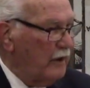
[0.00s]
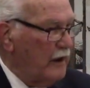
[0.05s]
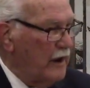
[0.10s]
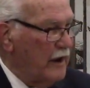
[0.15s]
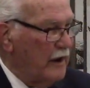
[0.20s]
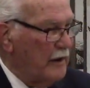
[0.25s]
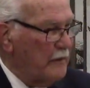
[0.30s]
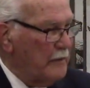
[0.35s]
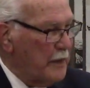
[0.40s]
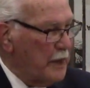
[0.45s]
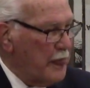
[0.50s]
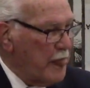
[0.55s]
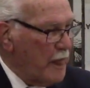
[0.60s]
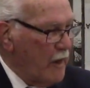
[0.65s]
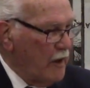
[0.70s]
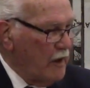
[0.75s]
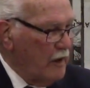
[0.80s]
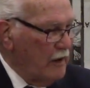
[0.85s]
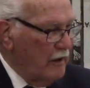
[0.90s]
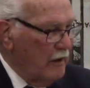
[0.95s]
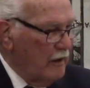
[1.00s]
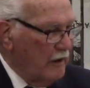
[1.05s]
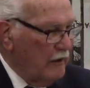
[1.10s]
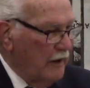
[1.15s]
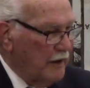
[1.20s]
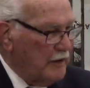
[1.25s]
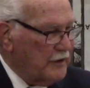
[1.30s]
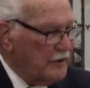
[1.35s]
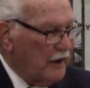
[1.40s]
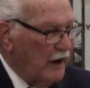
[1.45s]
uh,
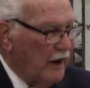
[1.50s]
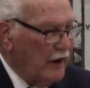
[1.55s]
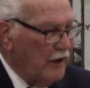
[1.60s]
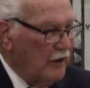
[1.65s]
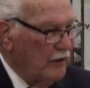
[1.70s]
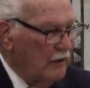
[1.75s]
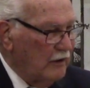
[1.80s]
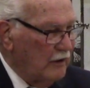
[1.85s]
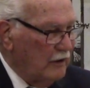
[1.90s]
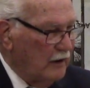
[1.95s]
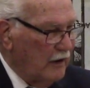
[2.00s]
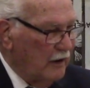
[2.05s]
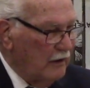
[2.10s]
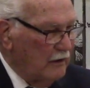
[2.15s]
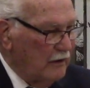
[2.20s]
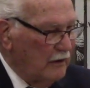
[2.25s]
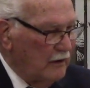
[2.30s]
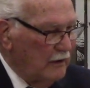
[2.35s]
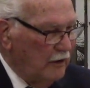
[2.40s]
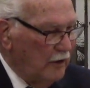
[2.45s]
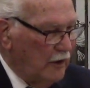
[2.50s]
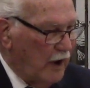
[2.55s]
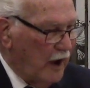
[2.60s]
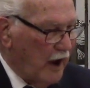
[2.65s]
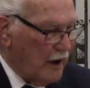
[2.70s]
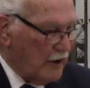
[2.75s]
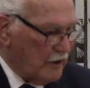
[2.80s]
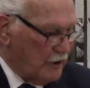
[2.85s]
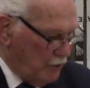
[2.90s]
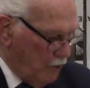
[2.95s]
they say you you
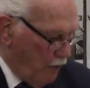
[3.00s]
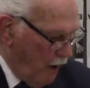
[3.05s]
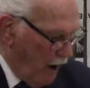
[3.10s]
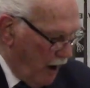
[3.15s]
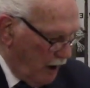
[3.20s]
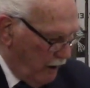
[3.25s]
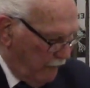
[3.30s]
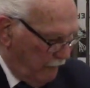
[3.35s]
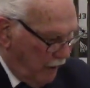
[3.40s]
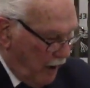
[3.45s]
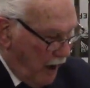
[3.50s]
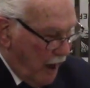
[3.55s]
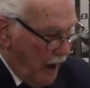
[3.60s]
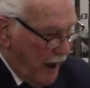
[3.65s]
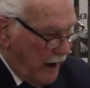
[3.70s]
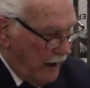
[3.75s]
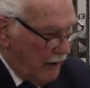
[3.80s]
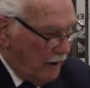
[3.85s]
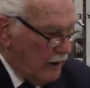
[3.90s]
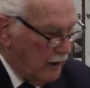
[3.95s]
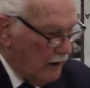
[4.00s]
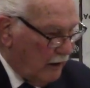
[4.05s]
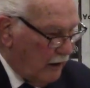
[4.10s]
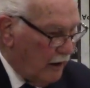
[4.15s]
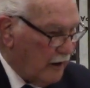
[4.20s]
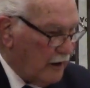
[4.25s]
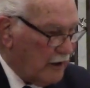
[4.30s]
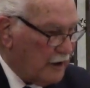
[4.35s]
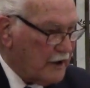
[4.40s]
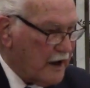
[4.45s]
can't swat a fly on,
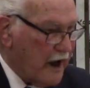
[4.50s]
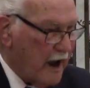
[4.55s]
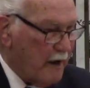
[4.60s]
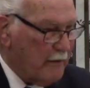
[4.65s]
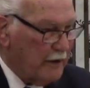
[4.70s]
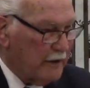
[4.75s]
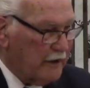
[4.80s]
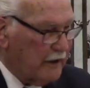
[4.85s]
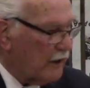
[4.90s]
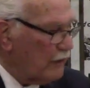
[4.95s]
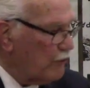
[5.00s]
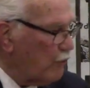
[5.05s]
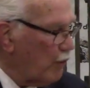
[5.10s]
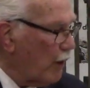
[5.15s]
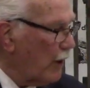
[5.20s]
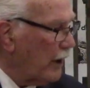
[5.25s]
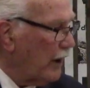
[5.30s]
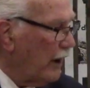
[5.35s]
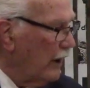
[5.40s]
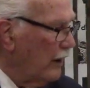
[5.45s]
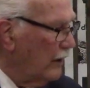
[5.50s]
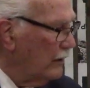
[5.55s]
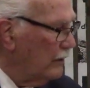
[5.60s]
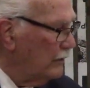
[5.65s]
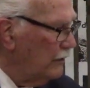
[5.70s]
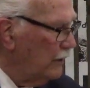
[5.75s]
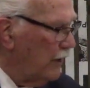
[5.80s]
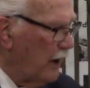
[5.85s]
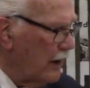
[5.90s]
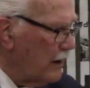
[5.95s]
on the Sabbath. That's working. You
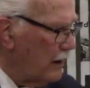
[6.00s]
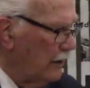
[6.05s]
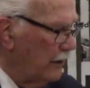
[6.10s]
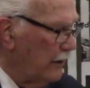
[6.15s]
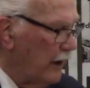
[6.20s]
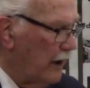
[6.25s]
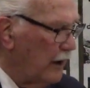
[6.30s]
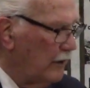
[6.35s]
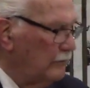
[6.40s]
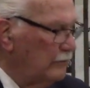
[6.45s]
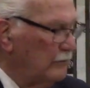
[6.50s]
can't do that.